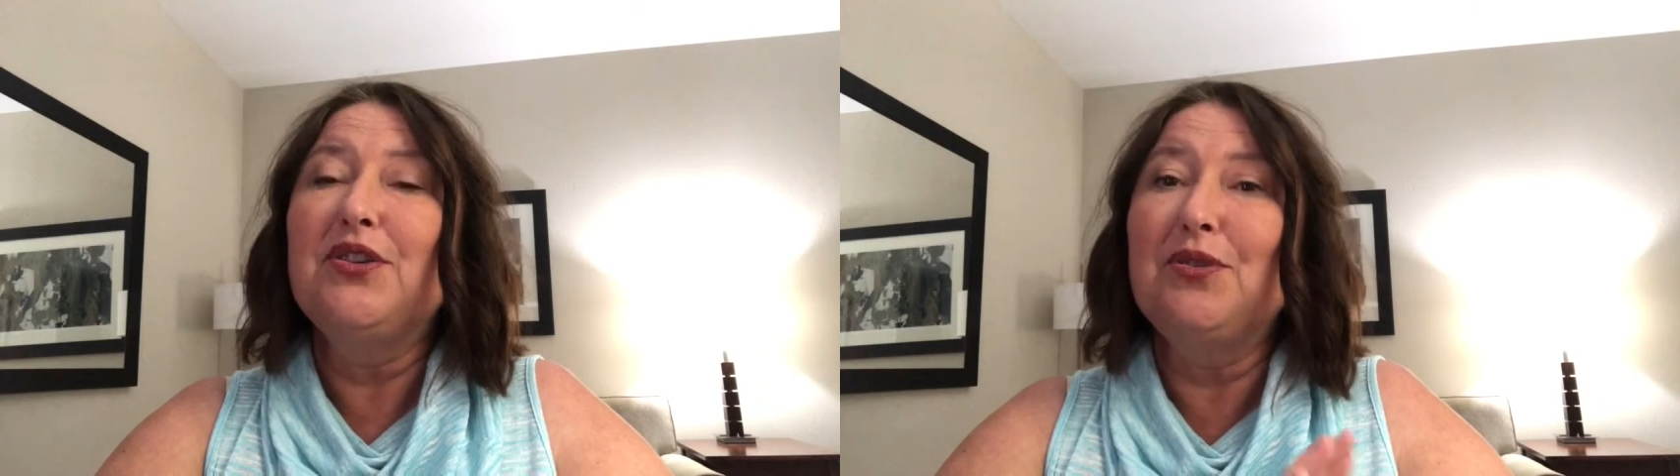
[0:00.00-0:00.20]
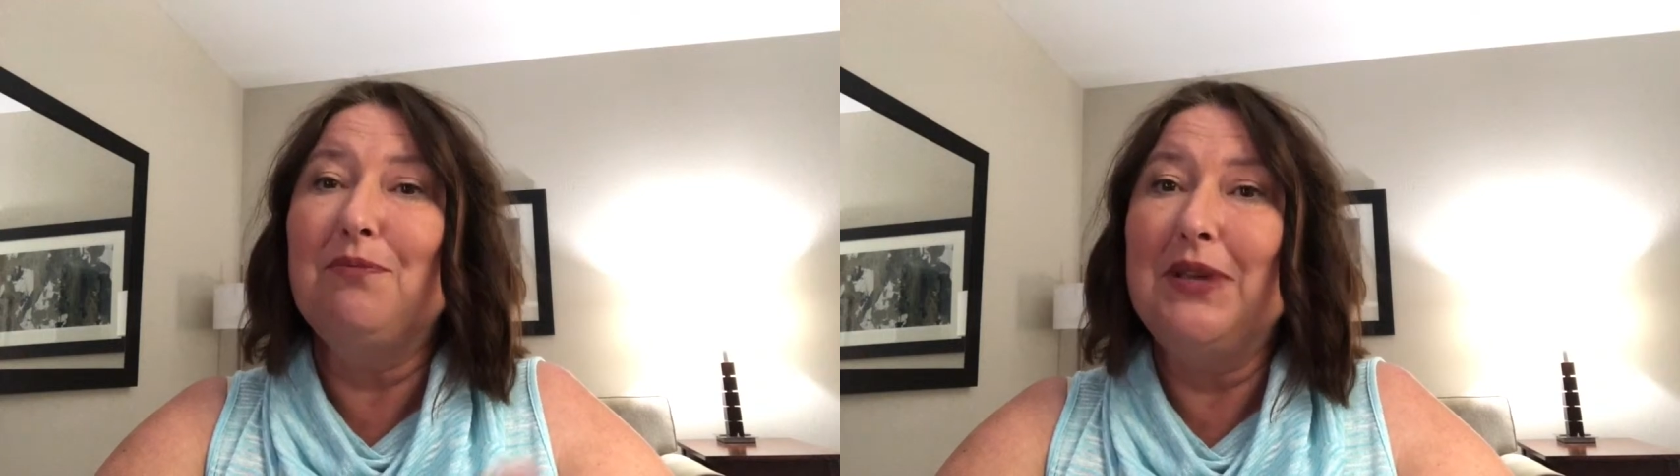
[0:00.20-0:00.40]

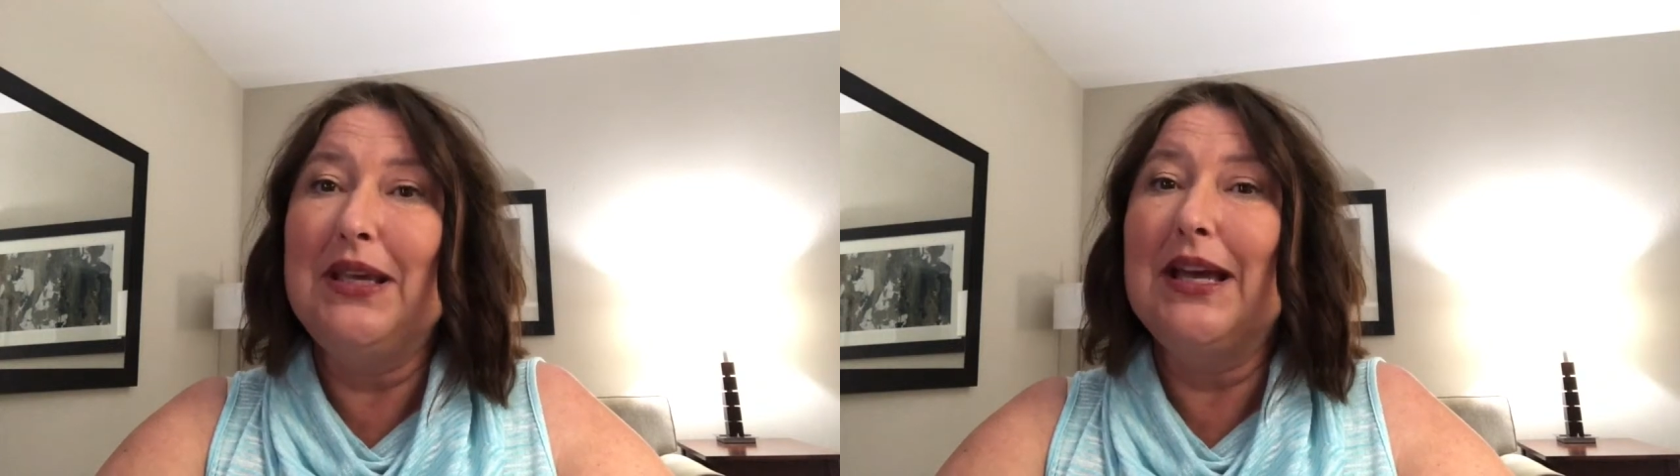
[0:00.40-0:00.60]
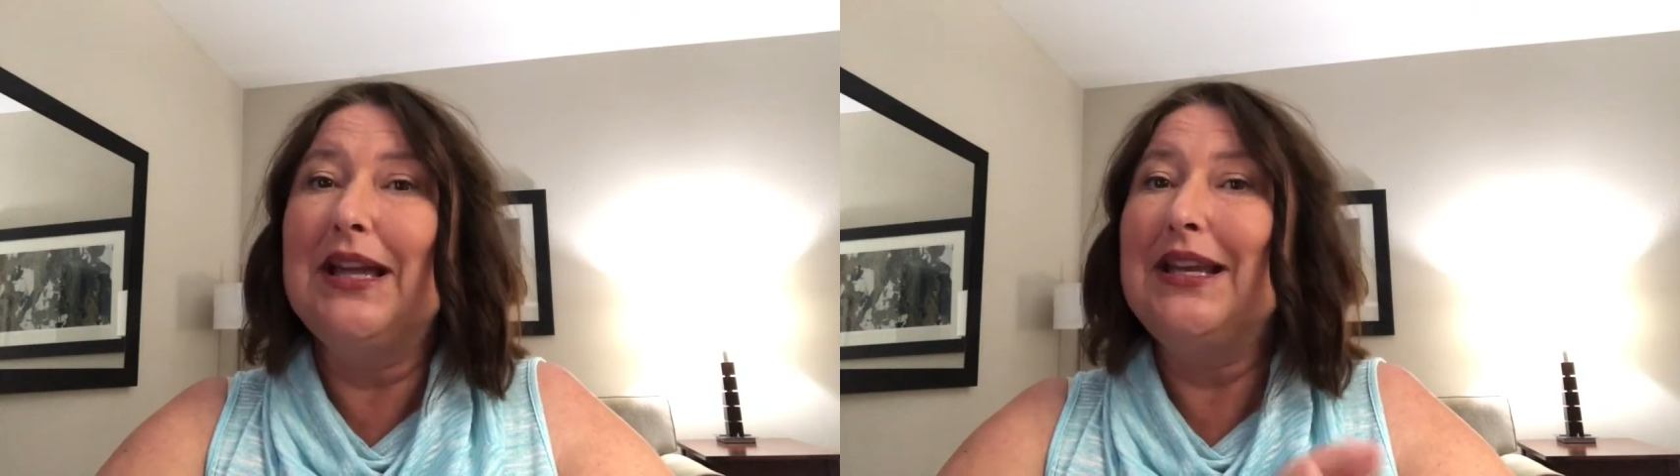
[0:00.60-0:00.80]
to
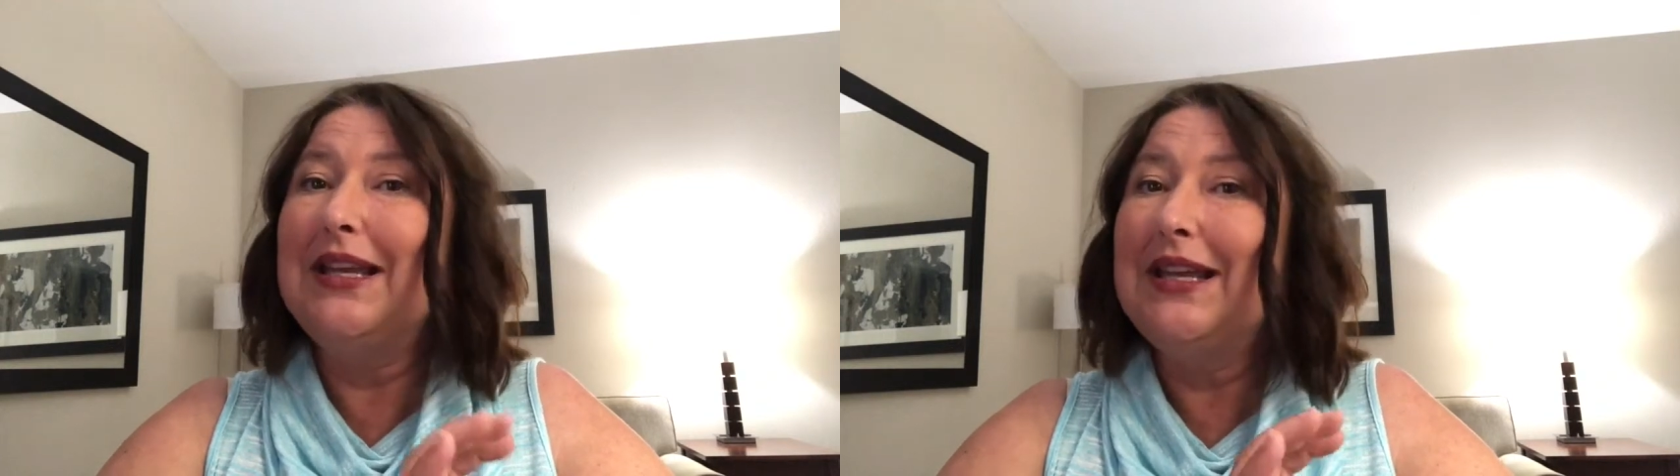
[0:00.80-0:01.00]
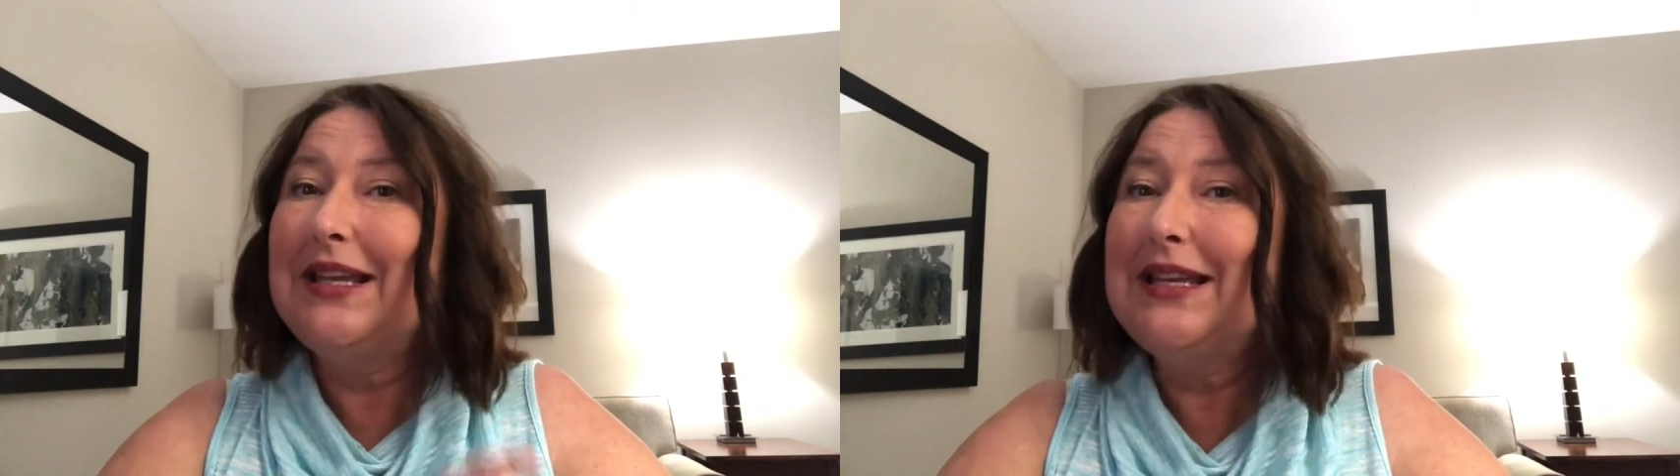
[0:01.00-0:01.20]
be an
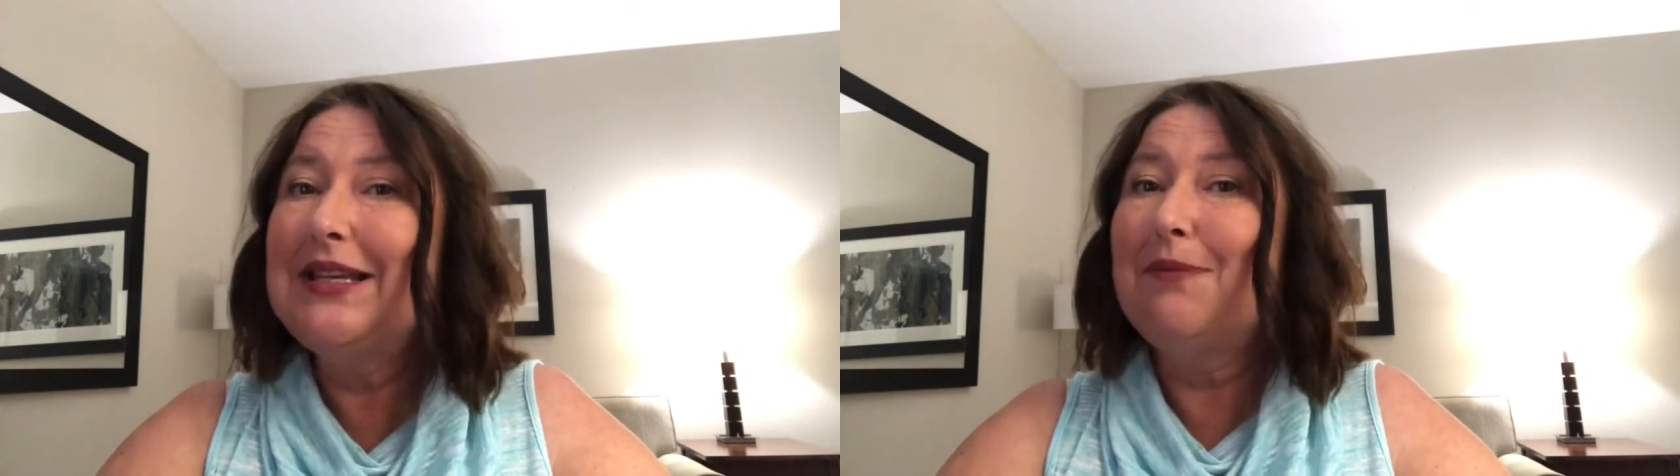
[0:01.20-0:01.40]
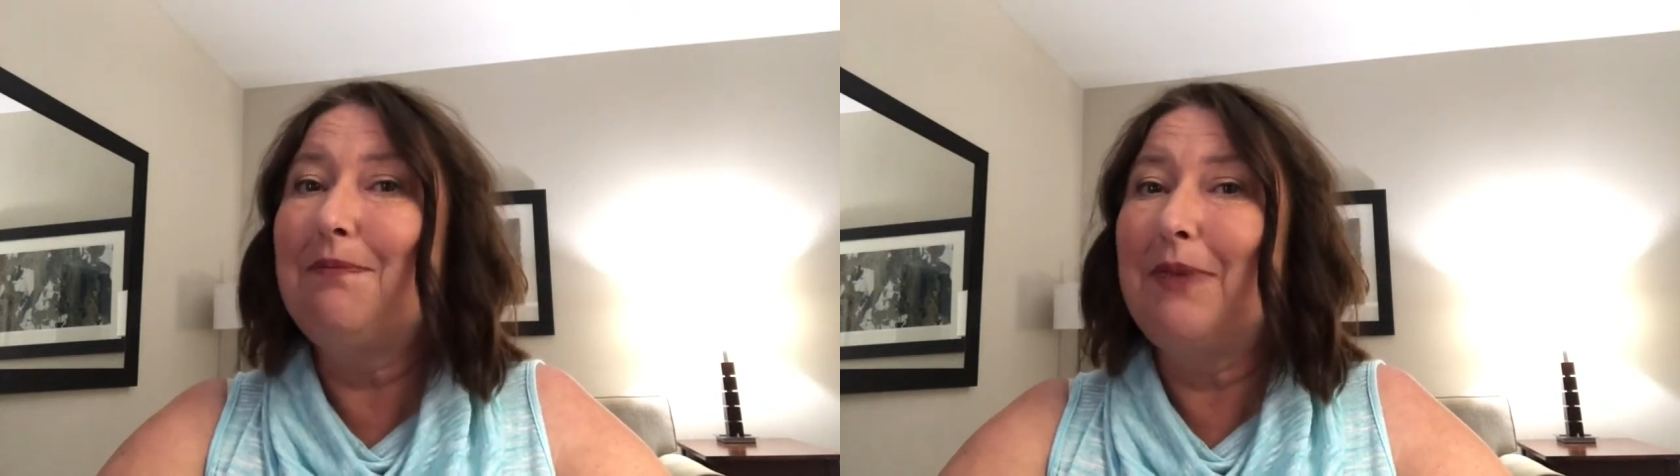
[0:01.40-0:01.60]

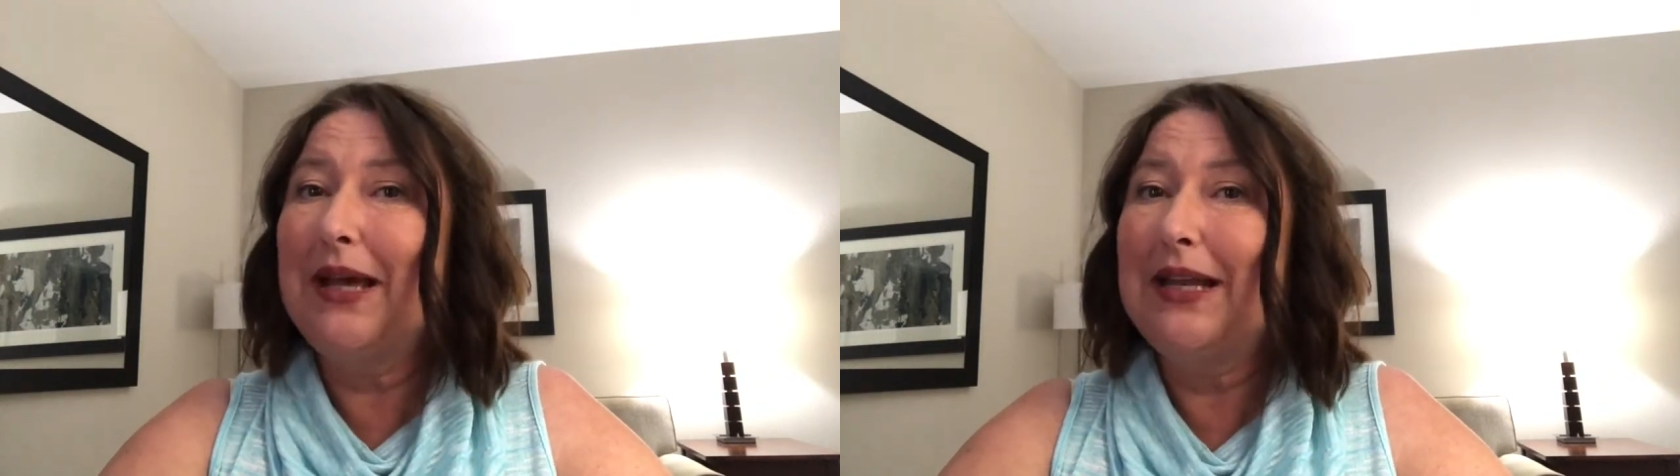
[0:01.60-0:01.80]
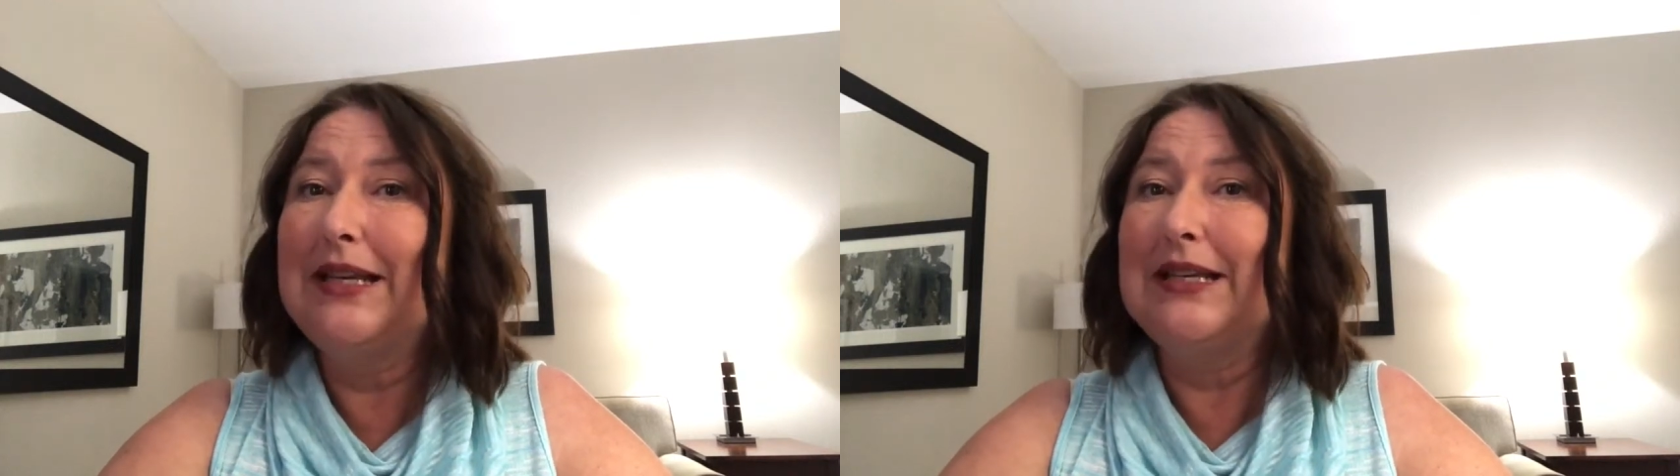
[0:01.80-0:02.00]

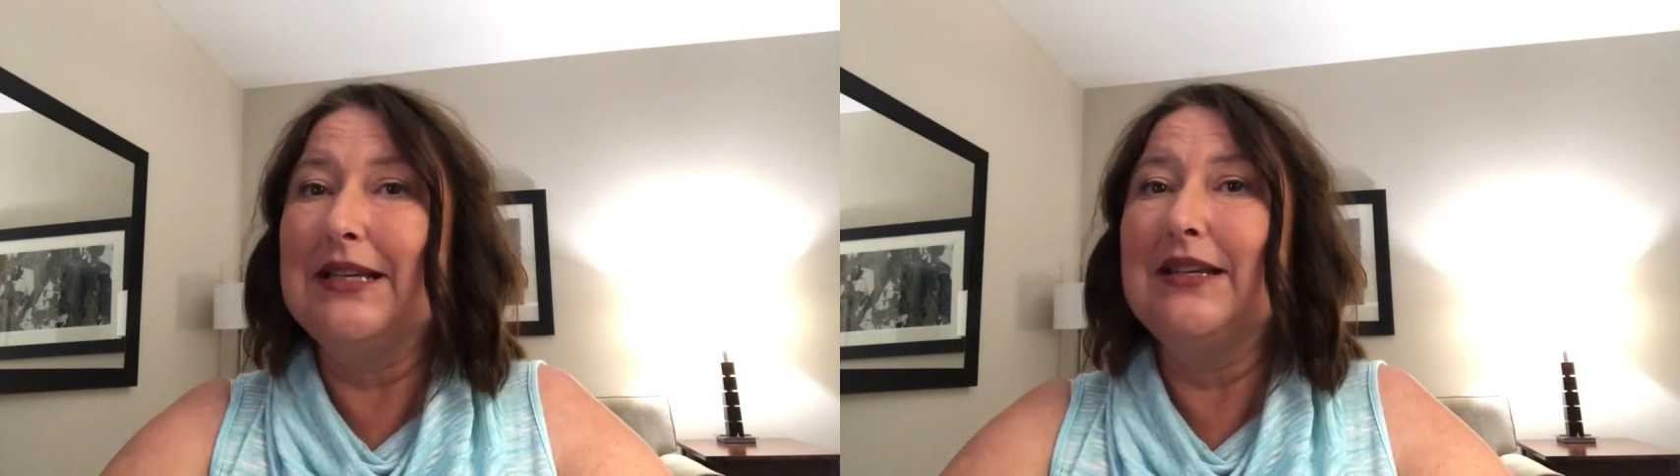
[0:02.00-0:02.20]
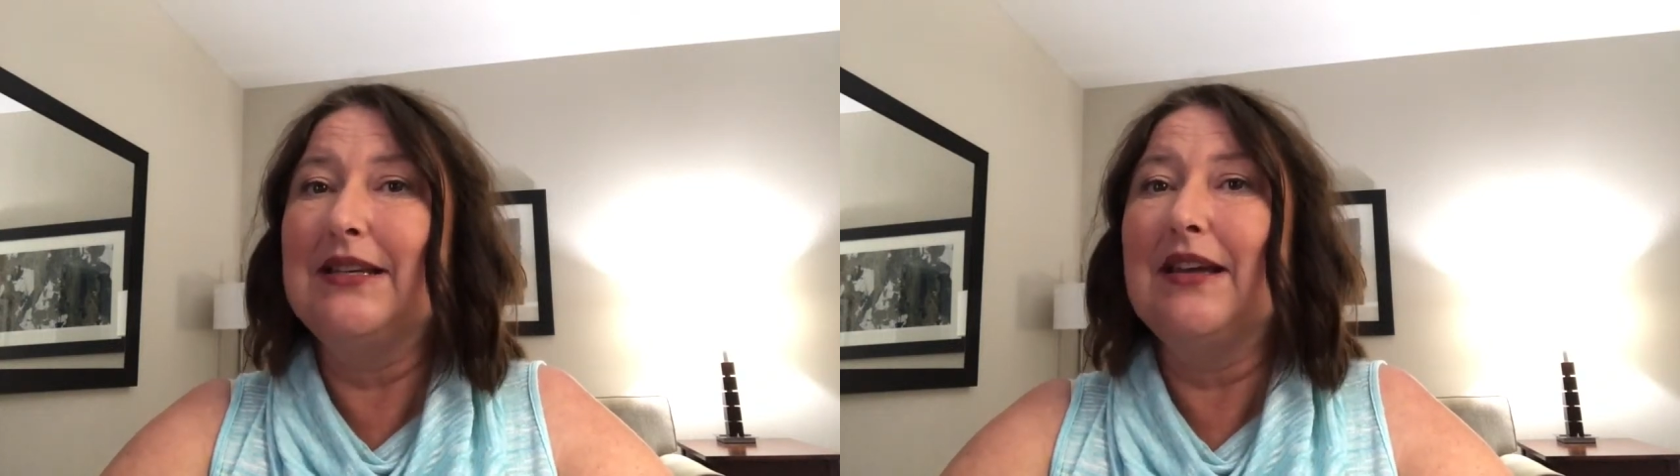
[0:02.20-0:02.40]

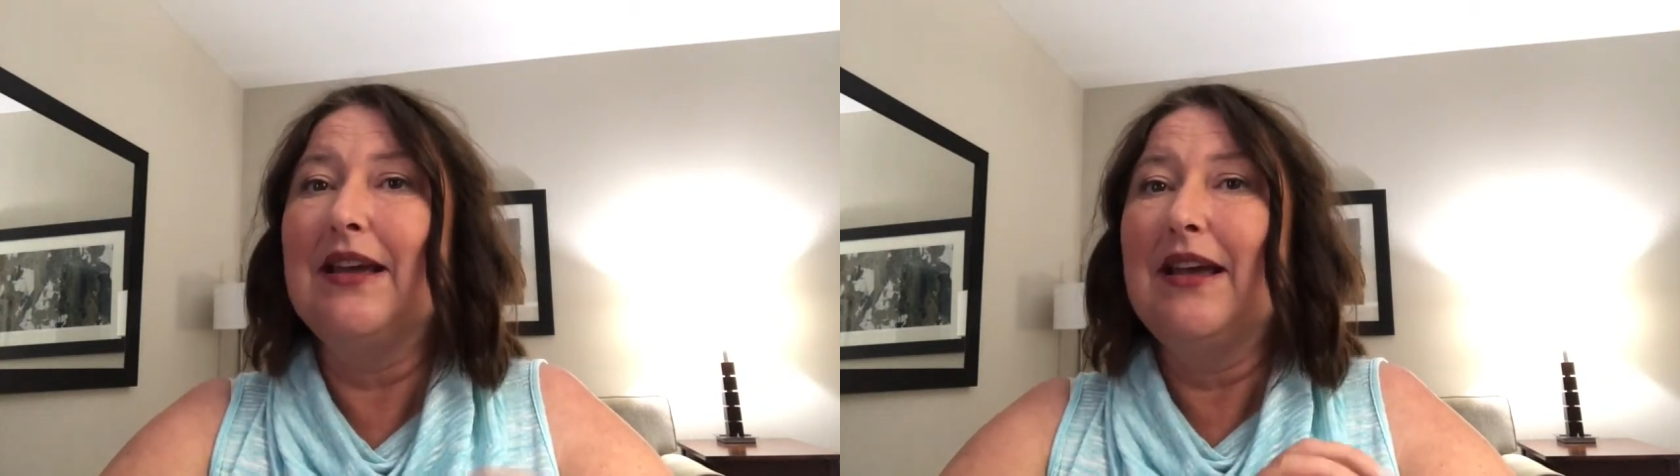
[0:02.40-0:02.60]
independent